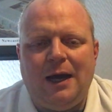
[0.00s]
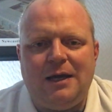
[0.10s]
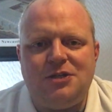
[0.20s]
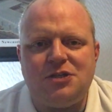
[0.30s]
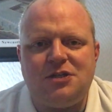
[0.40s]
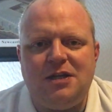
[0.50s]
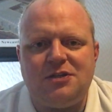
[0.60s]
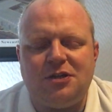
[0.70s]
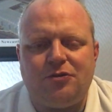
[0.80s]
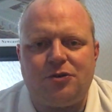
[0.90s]
He just
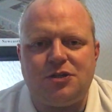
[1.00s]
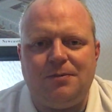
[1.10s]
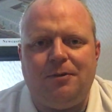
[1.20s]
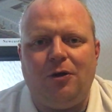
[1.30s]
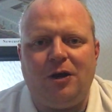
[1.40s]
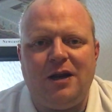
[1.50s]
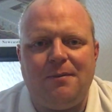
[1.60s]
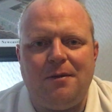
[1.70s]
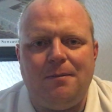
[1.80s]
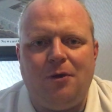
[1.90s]
needs to cross the ball in a
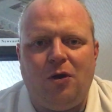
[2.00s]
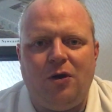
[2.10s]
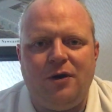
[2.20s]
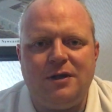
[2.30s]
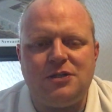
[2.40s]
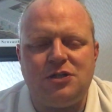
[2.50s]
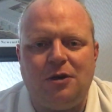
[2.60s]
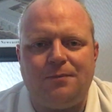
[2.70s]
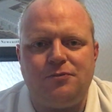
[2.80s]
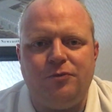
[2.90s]
bit more and
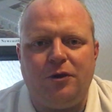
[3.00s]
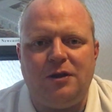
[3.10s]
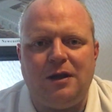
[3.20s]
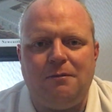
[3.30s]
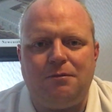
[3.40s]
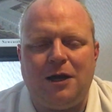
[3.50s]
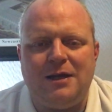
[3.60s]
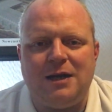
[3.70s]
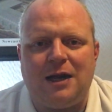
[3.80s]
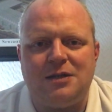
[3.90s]
stop running down
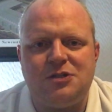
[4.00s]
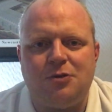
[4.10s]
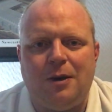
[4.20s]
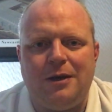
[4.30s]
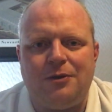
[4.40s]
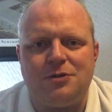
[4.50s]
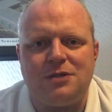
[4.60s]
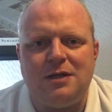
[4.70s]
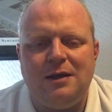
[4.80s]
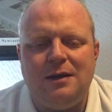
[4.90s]
blind alleys, quite
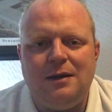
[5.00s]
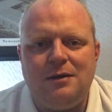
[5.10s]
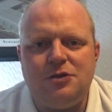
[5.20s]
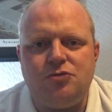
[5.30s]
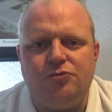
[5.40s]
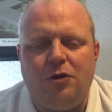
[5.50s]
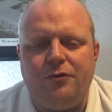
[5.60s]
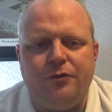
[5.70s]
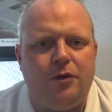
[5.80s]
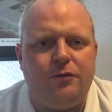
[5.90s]
honestly. Just
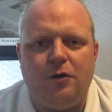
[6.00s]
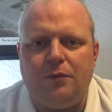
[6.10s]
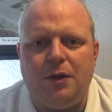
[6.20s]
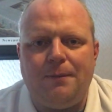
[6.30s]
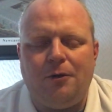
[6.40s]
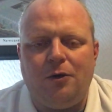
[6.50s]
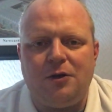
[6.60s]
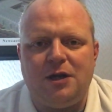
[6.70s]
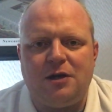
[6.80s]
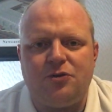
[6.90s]
run with the
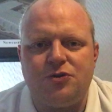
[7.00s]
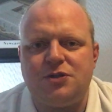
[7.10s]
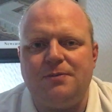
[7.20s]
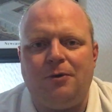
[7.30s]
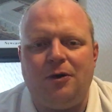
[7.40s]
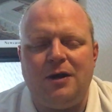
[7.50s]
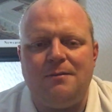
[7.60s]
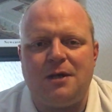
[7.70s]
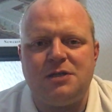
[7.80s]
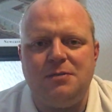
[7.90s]
ball. Cross the ball in,
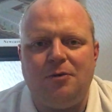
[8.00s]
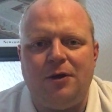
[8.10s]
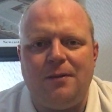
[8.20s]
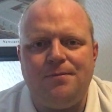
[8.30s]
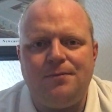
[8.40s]
Maxi boy.